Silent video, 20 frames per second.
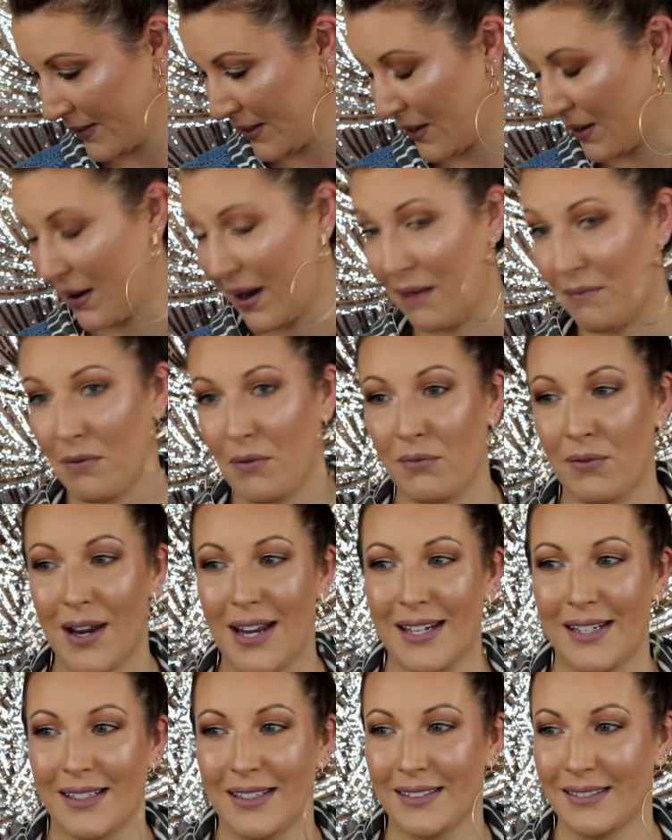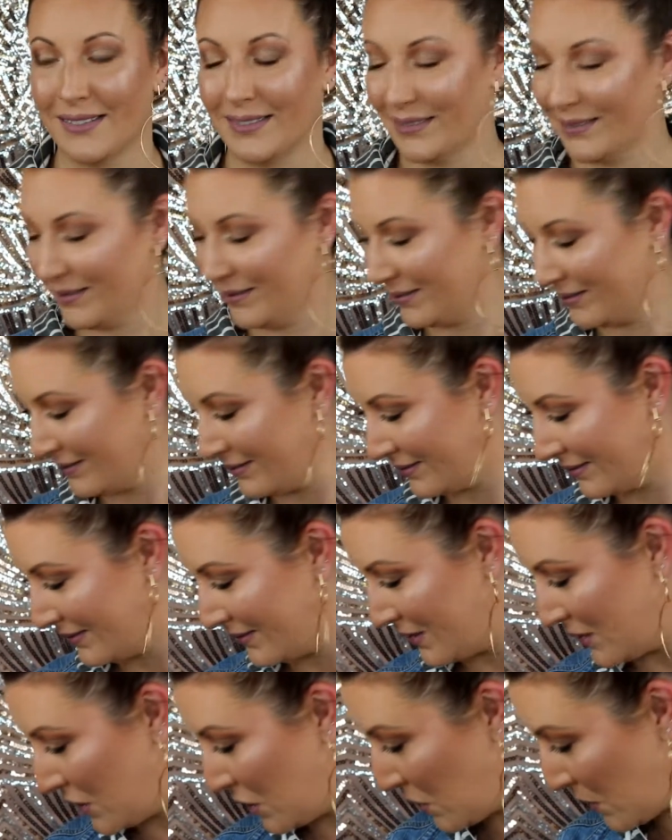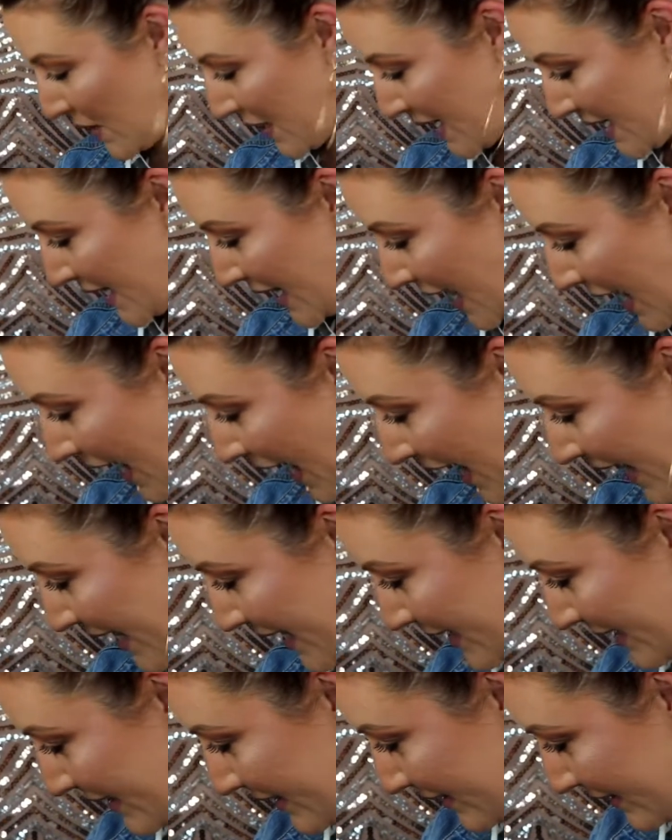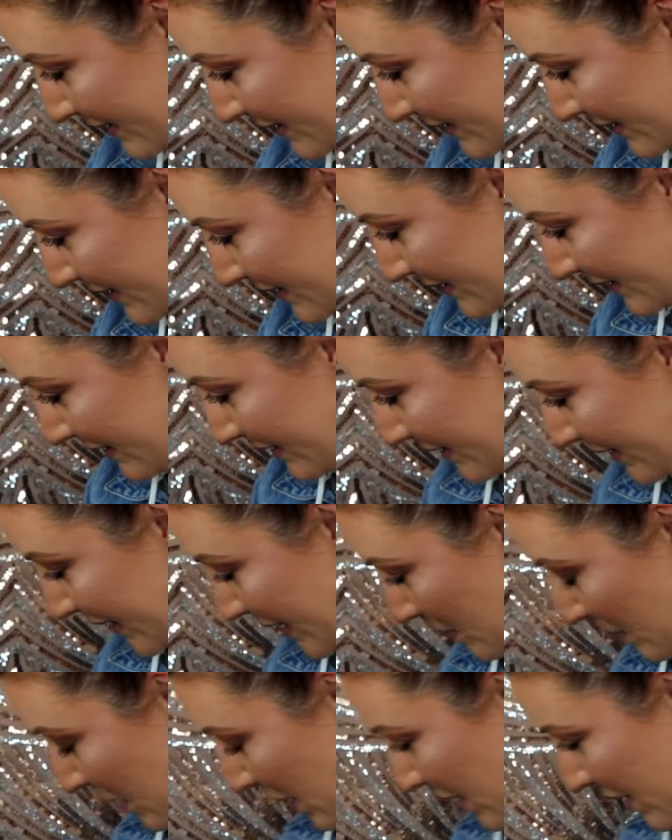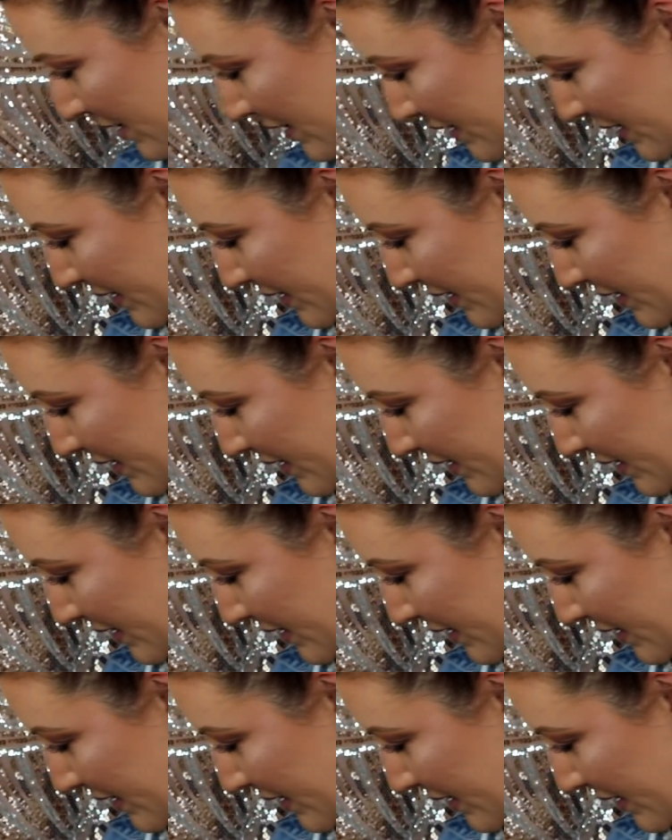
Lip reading: I have a friend. Do you want to say hi? Come here.